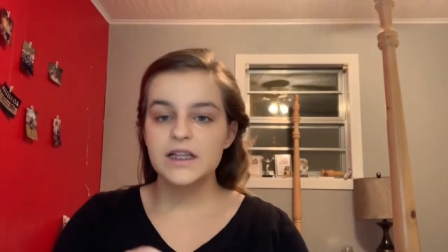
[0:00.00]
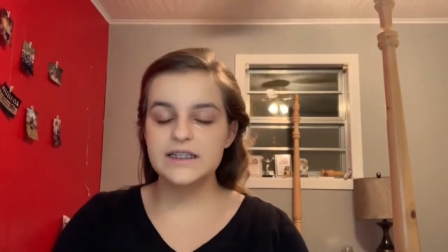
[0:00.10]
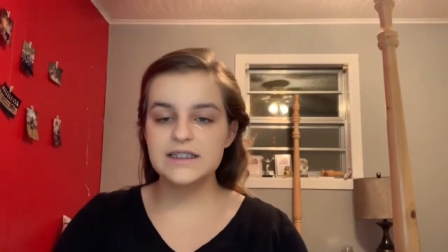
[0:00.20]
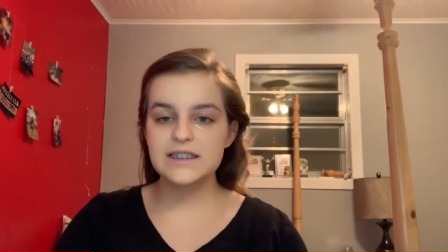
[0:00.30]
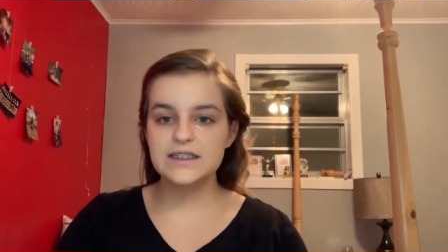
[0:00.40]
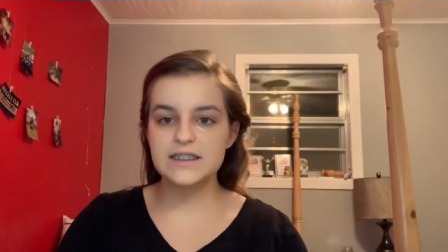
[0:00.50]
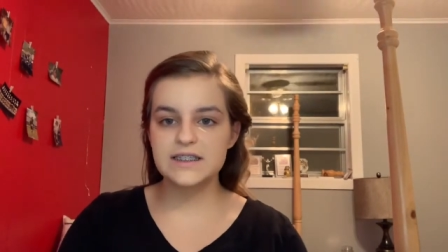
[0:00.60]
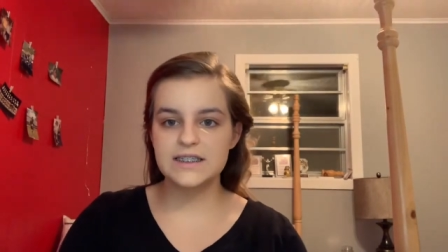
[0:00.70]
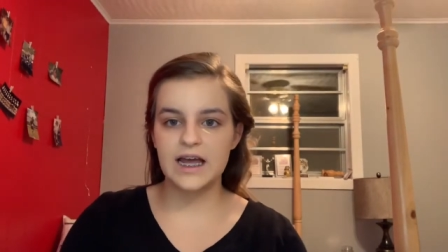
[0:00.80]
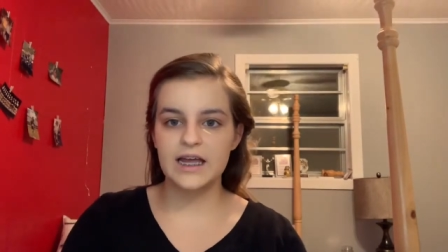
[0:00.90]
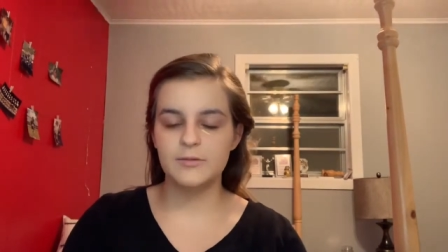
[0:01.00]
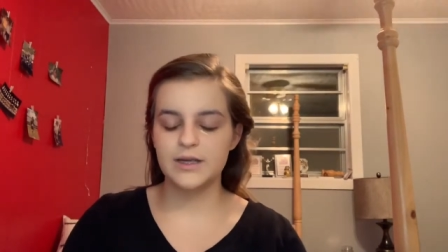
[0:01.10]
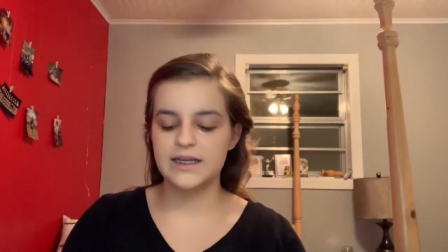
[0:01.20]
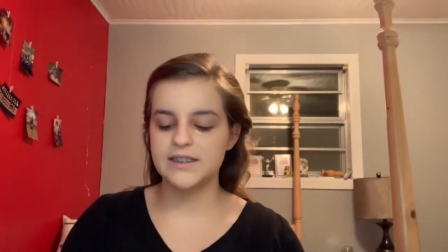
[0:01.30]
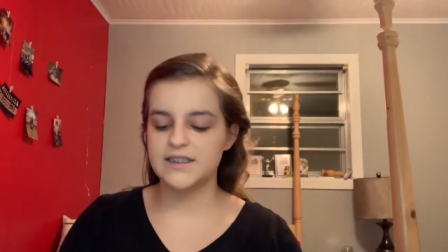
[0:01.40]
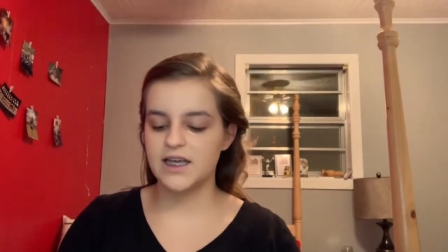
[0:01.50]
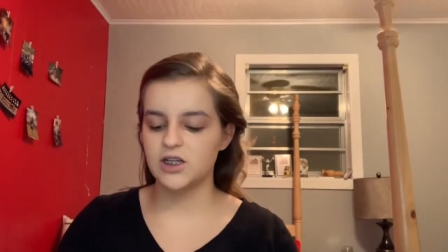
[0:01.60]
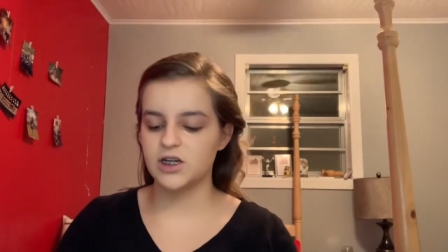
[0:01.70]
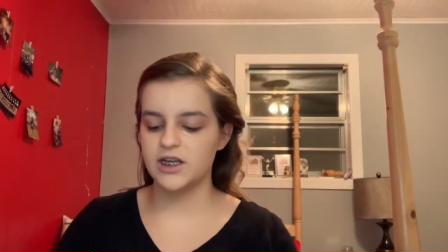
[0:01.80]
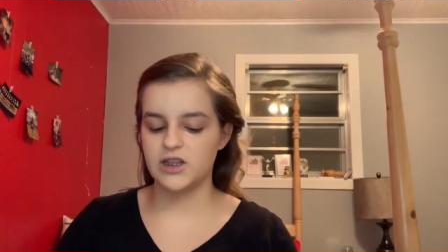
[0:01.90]
This is the same
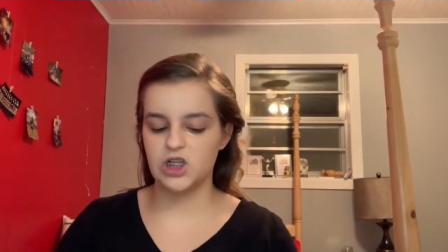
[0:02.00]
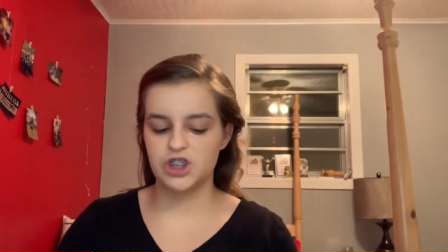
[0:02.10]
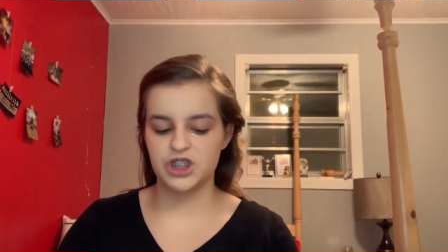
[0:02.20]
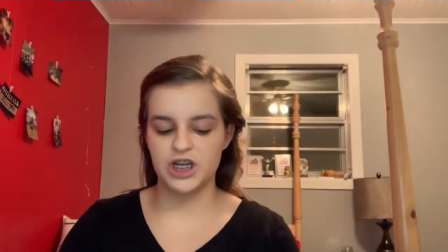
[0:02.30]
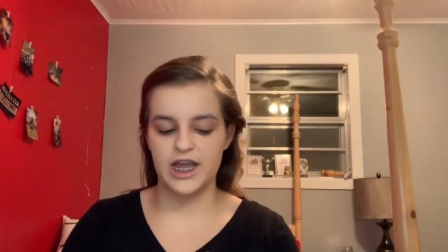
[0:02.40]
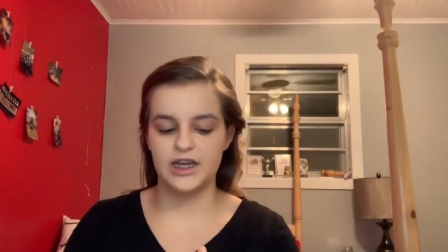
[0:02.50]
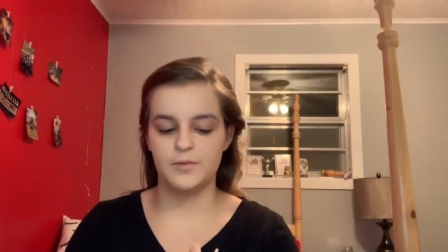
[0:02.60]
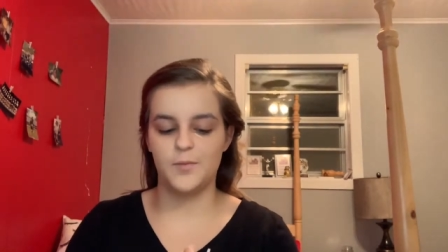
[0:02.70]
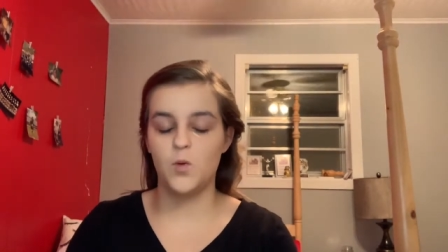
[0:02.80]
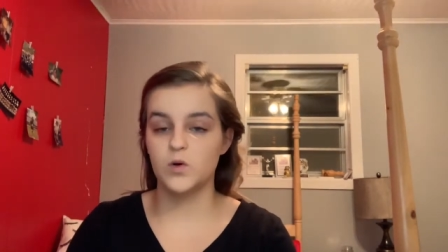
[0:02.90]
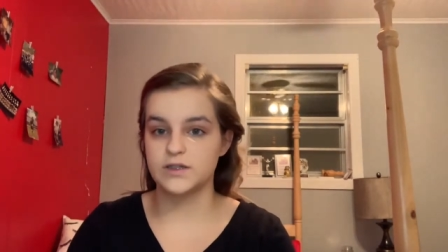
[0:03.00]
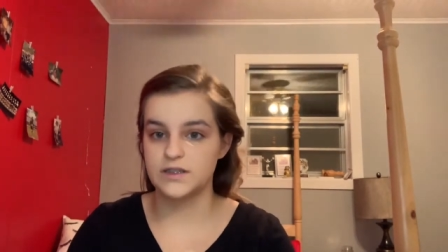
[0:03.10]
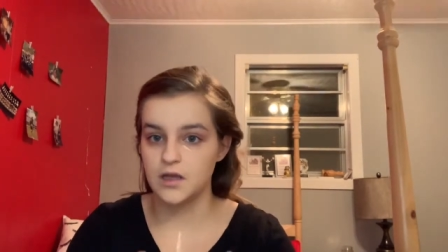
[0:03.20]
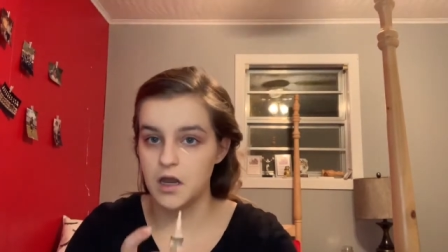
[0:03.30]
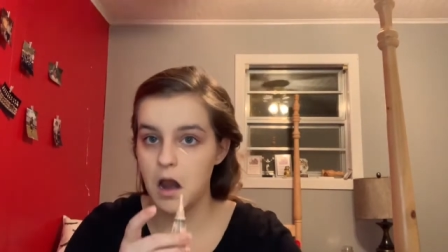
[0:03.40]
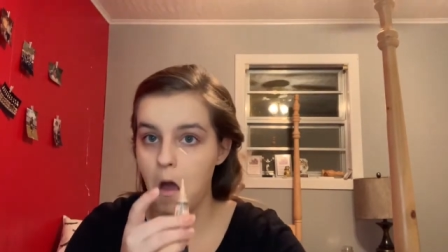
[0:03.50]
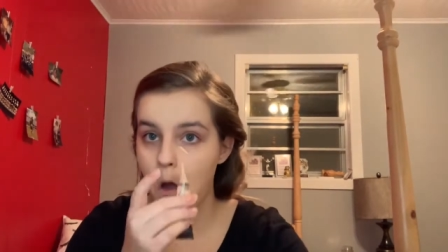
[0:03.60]
concealer in this shade, Porcelain.